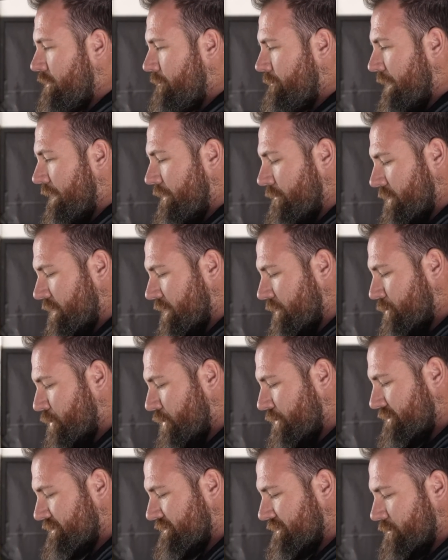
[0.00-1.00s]
But we're going to
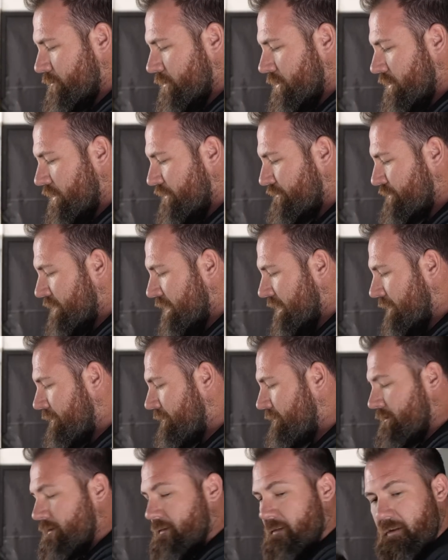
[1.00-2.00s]
pull the steering wheel off
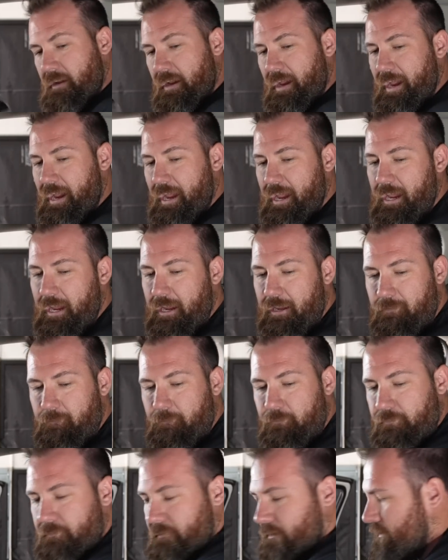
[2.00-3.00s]
now
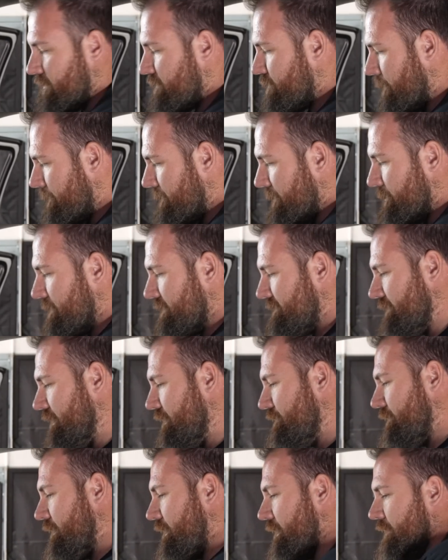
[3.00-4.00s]
and swap the bits
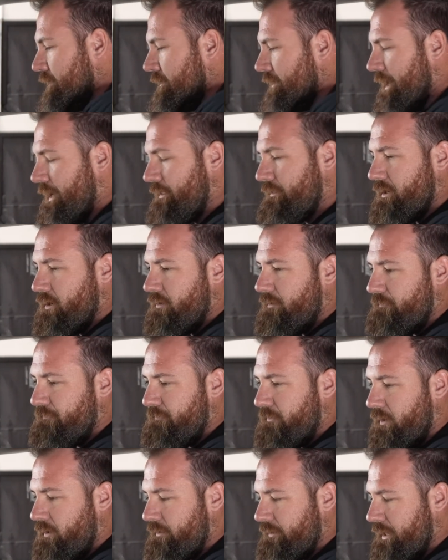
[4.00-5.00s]
over, and then I'll
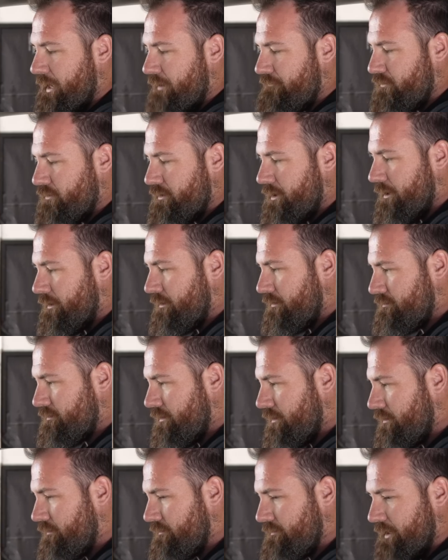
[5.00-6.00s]
finally have audio
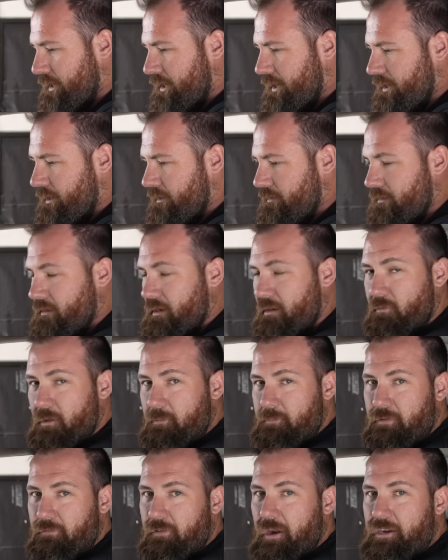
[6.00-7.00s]
controls and I
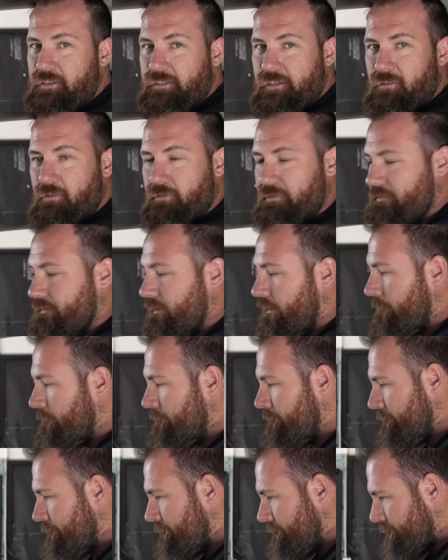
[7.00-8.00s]
won't be raging all the time.
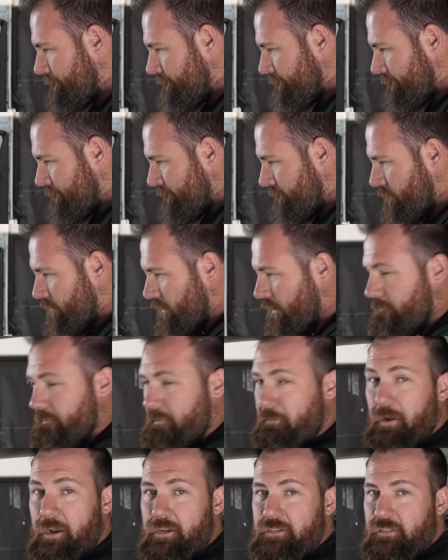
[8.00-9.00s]
Well, I'll
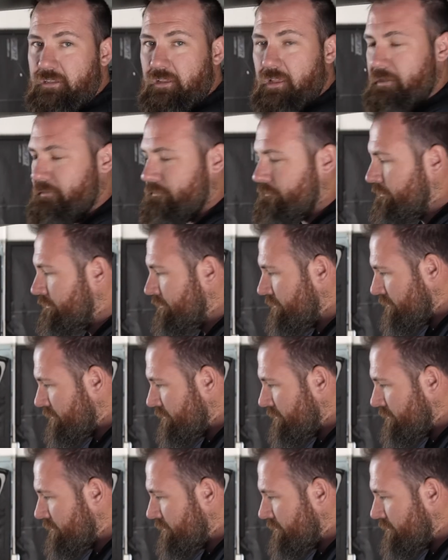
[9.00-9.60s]
be raging less.